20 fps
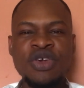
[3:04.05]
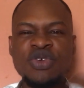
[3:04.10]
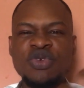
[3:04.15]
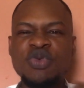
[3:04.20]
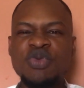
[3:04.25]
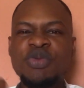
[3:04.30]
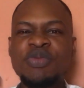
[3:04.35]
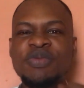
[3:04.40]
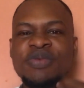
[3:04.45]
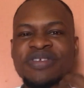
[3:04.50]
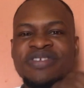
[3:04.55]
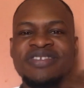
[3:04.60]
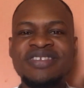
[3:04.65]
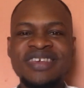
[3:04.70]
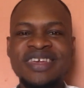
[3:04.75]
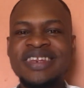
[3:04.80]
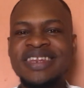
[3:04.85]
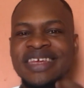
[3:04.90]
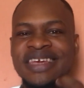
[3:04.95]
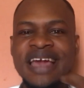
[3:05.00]
You will be
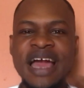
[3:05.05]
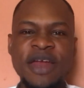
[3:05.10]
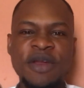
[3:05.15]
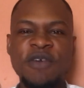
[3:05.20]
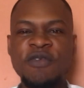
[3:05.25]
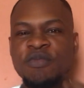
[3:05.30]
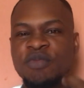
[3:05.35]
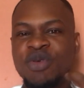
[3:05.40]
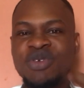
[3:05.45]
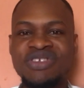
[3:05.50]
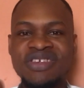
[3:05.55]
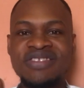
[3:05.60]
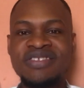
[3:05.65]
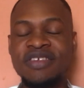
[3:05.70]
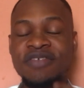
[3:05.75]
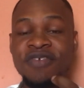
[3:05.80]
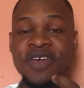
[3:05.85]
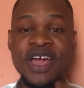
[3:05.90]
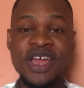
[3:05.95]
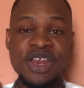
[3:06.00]
seeing the kind of
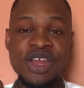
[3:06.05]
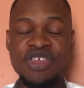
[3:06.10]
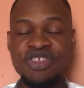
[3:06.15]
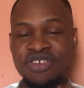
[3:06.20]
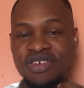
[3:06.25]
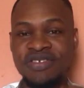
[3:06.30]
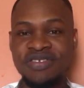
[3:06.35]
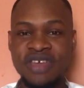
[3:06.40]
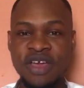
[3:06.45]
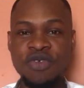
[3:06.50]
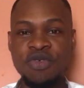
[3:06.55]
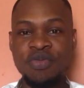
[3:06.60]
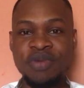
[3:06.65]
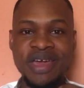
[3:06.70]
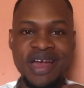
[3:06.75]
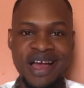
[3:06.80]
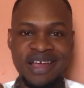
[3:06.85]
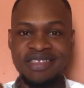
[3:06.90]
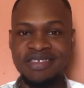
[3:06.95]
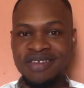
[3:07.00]
positive energies that you'll be
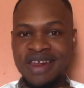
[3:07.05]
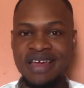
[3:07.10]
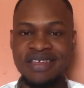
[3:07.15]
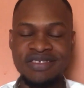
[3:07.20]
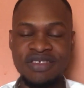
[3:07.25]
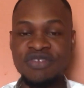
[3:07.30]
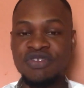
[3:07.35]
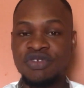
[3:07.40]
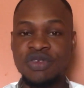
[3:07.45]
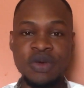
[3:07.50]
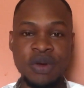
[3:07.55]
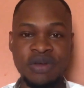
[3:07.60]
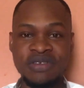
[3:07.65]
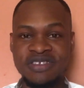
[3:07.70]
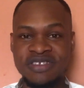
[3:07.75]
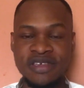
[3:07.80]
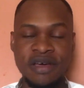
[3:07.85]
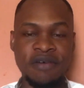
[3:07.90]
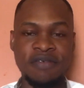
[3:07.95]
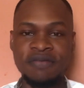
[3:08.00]
attracting to
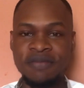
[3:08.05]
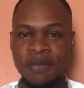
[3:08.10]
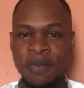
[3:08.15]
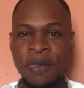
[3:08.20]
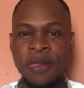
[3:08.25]
yourself.